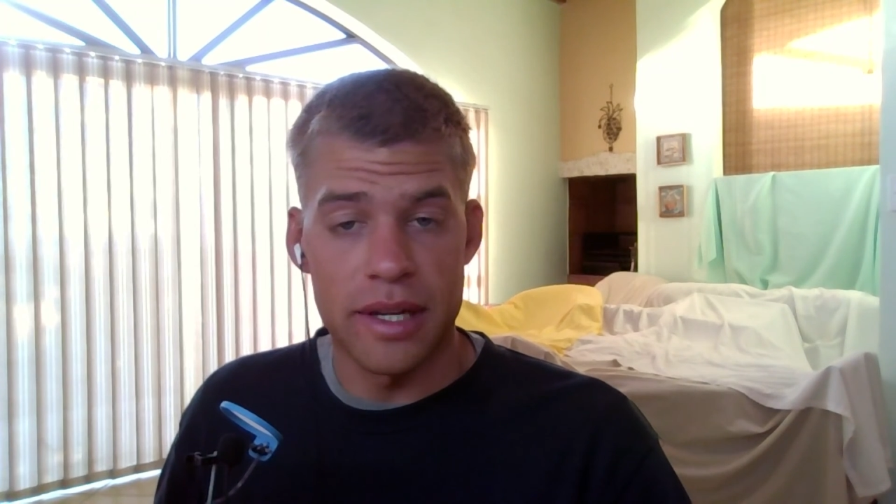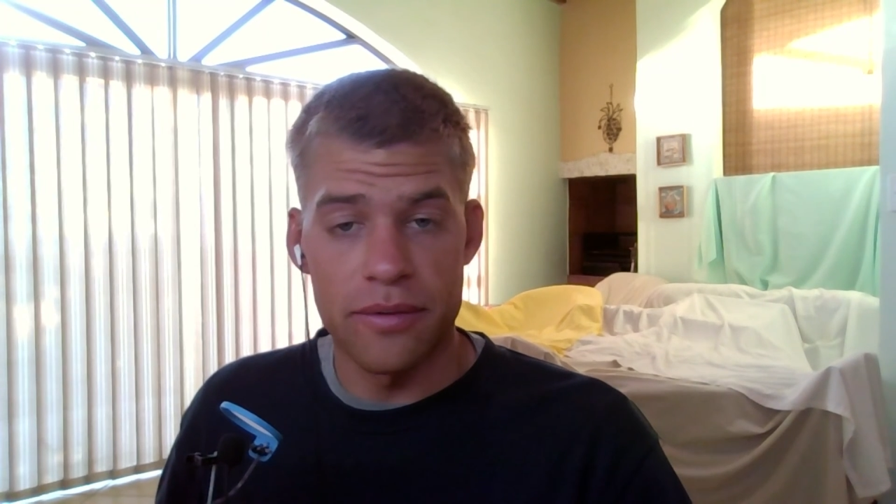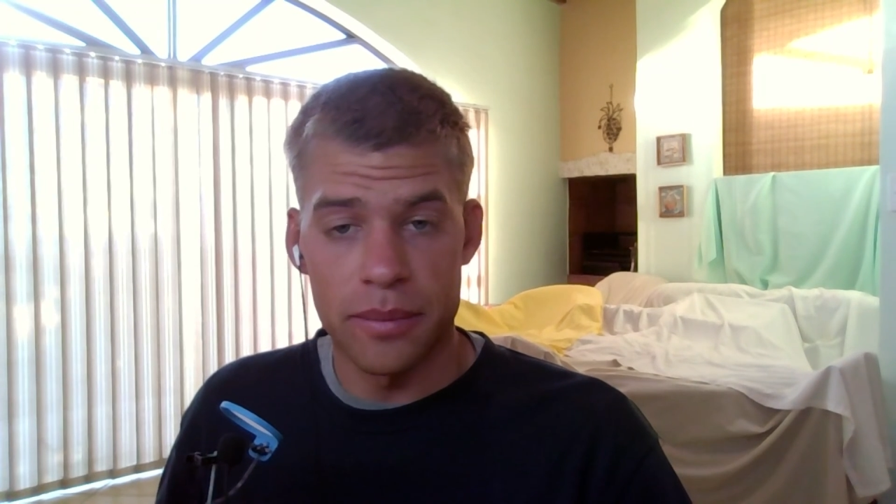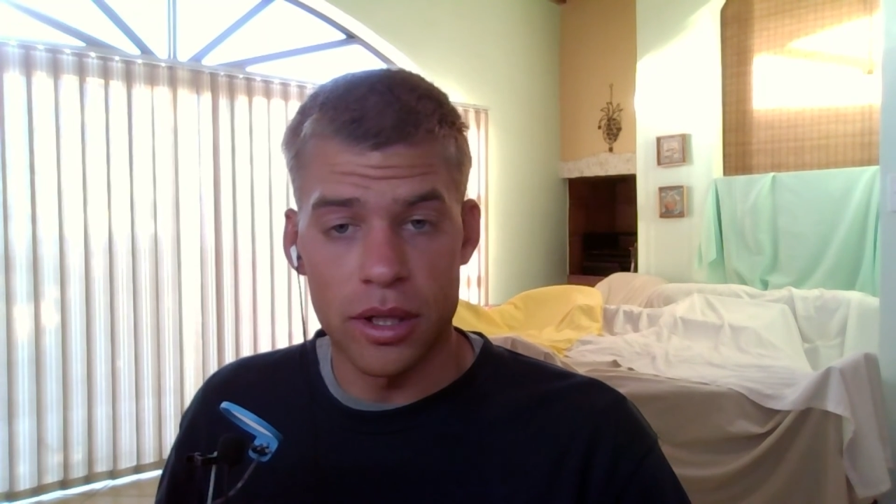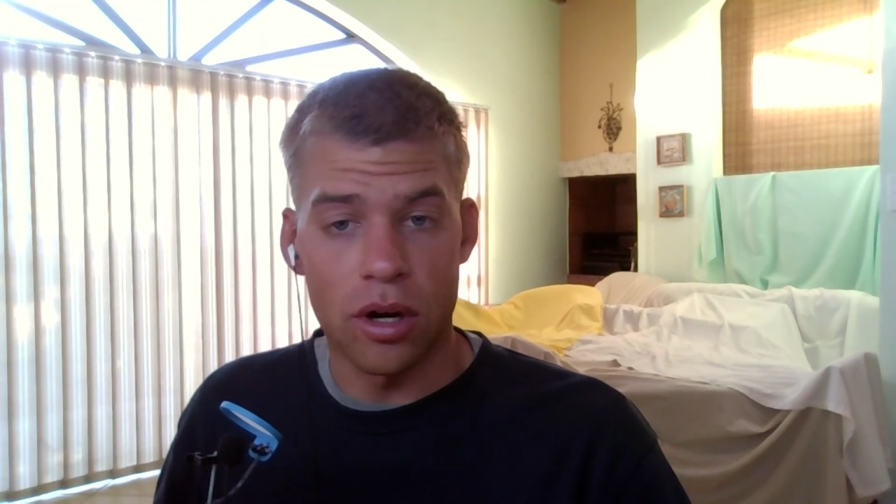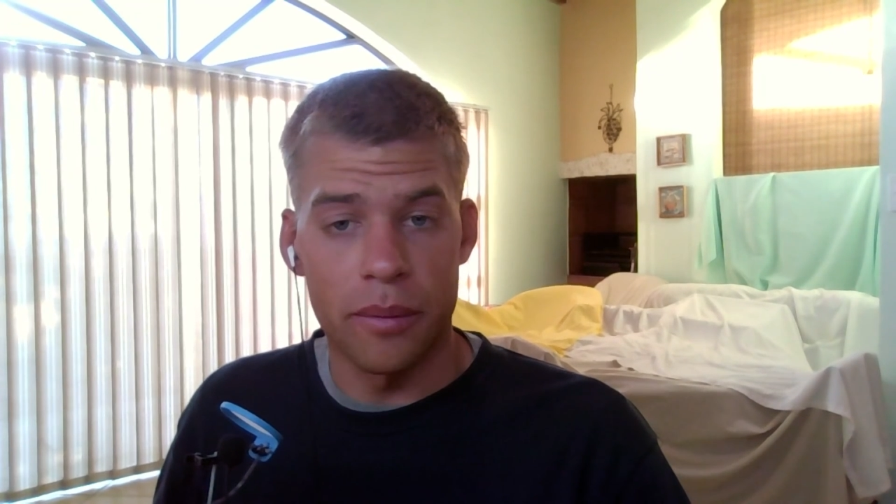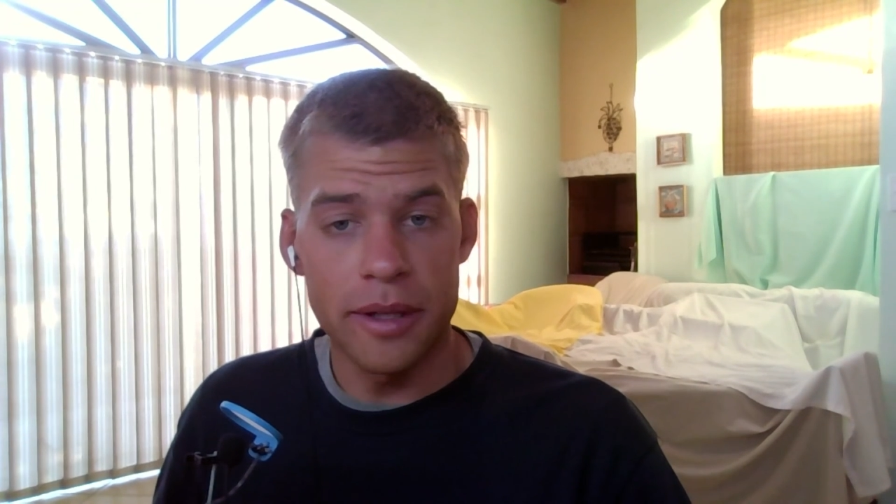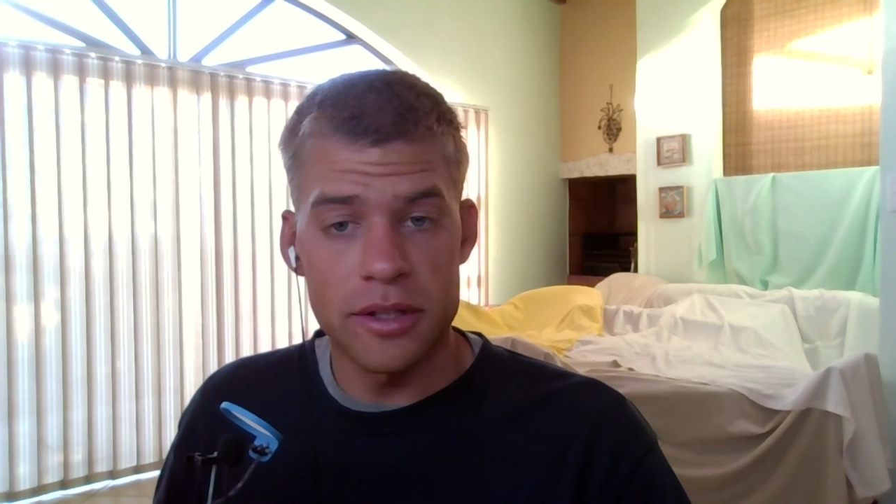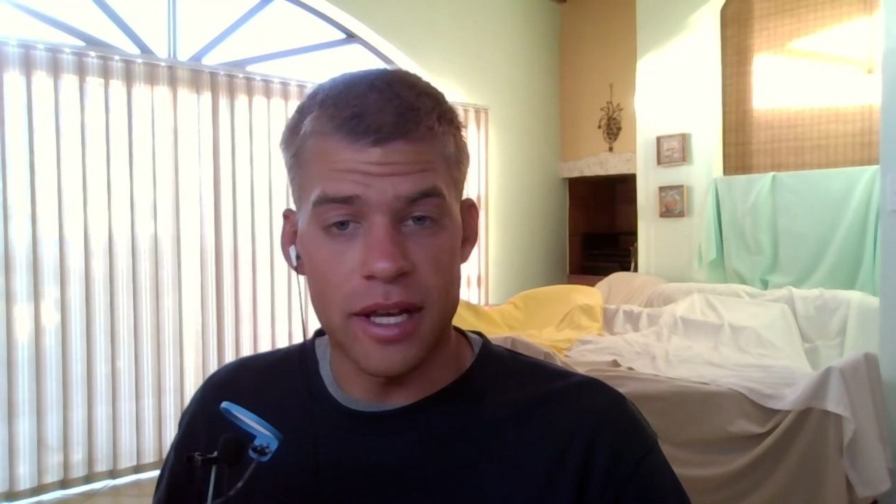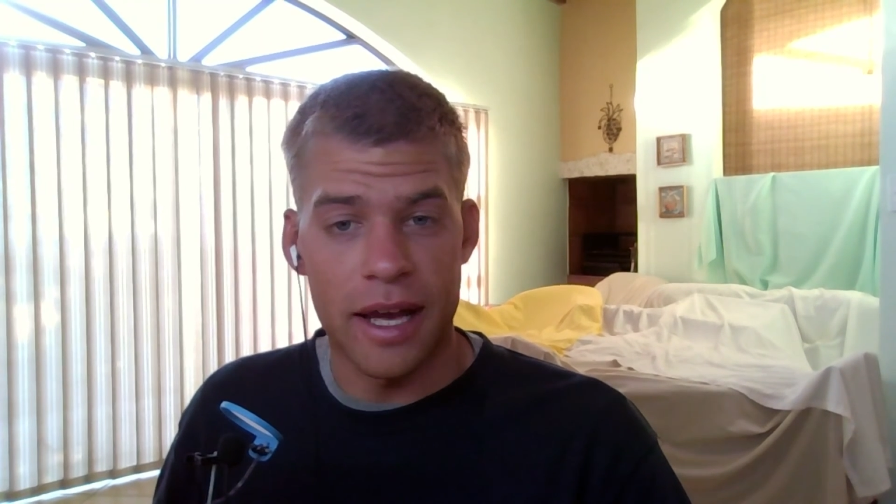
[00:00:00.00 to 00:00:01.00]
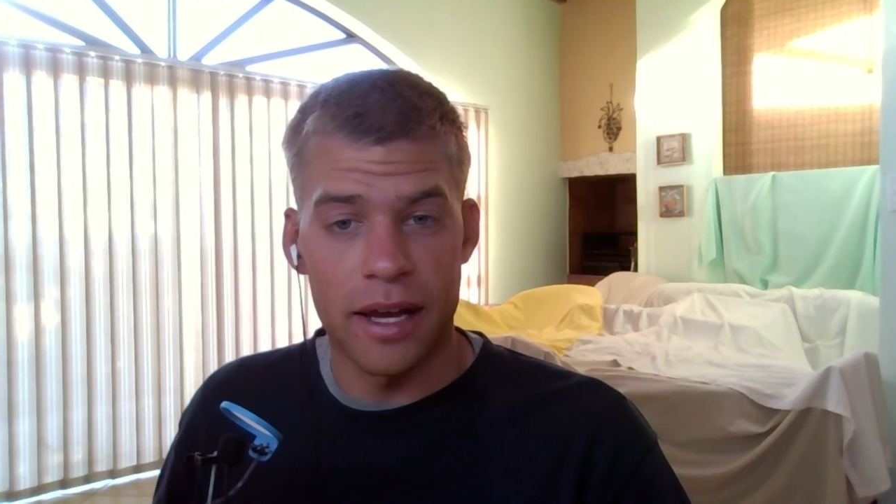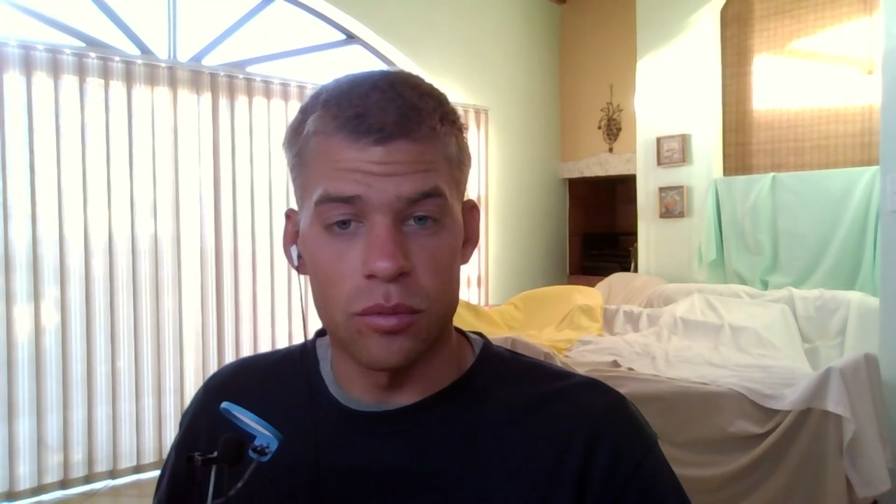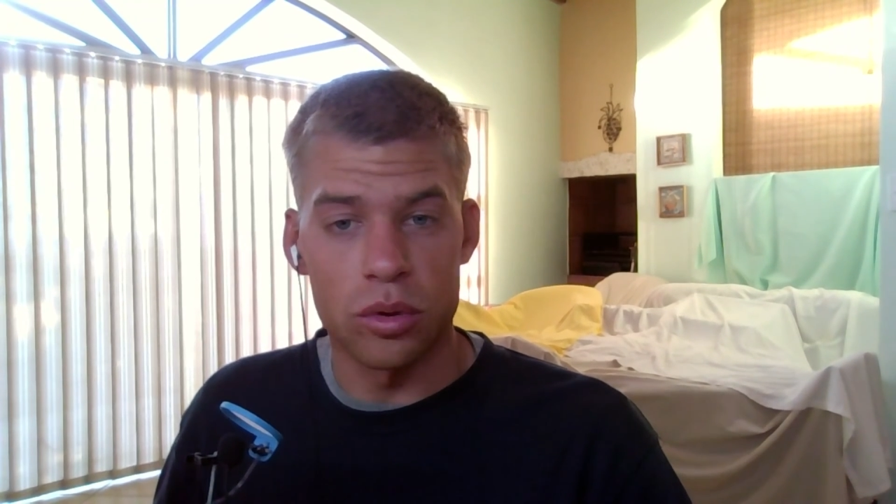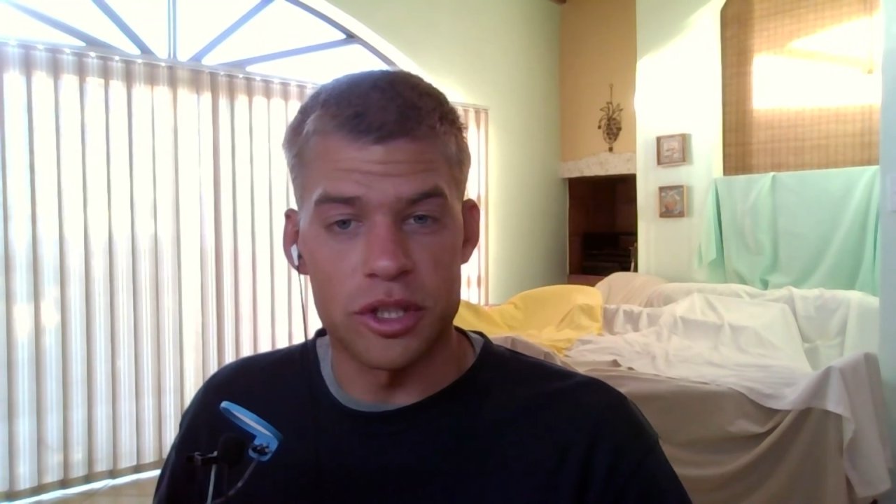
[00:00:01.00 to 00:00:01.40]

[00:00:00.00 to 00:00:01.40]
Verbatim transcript: leave them in the comments, and we'll